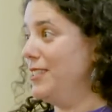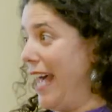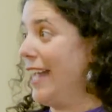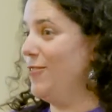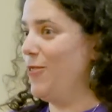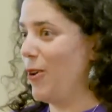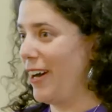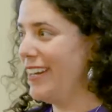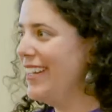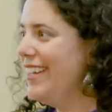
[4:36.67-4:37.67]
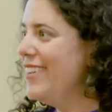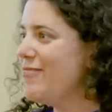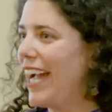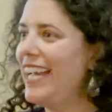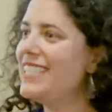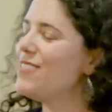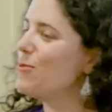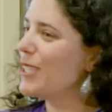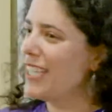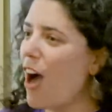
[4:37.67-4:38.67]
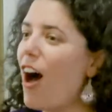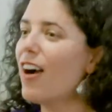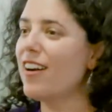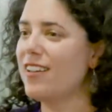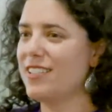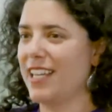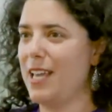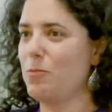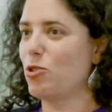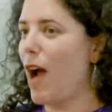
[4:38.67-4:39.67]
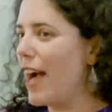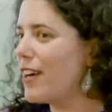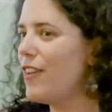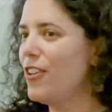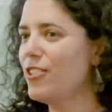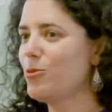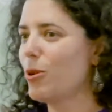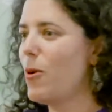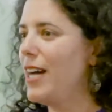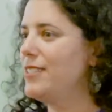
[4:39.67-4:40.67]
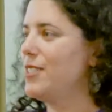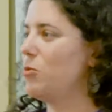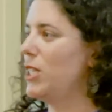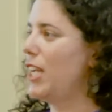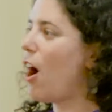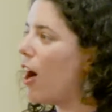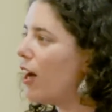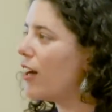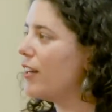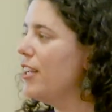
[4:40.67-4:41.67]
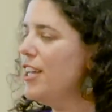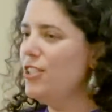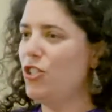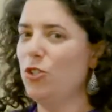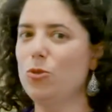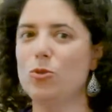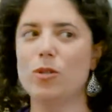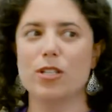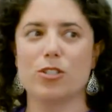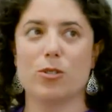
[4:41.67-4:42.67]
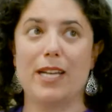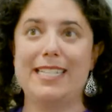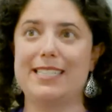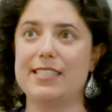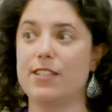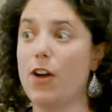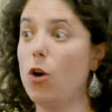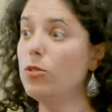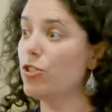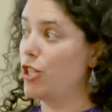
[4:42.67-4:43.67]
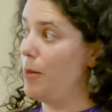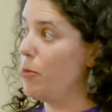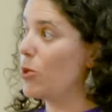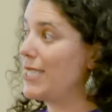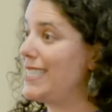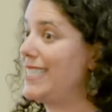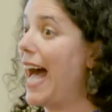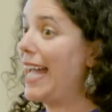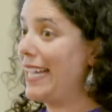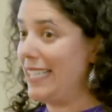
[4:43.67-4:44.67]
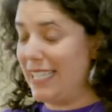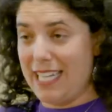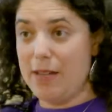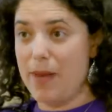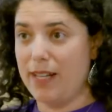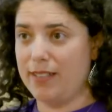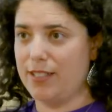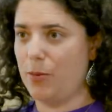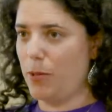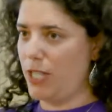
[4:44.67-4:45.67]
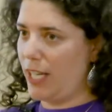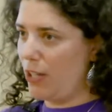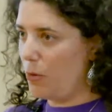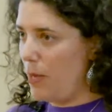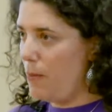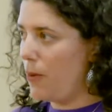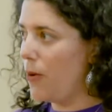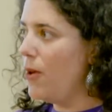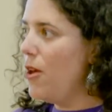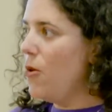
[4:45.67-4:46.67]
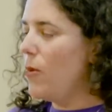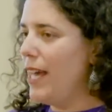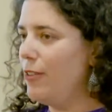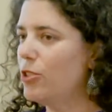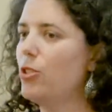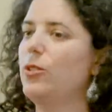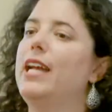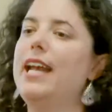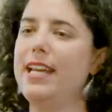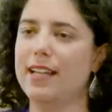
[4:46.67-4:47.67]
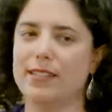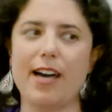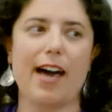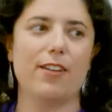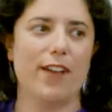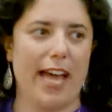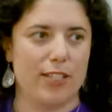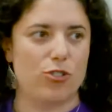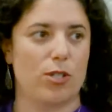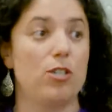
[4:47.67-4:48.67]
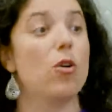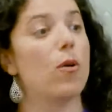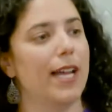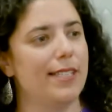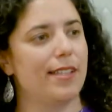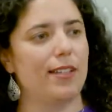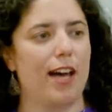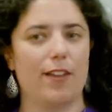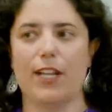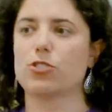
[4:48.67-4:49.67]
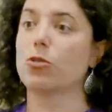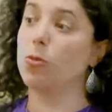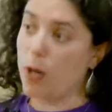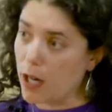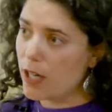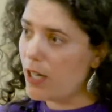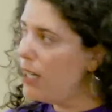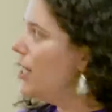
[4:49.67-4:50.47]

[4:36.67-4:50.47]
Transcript: designed for right? It's really hard to keep track of all those requests. It's really hard to create a sense of ownership or assign emails to particular people without creating a lot of extra noise and a lot of extra work.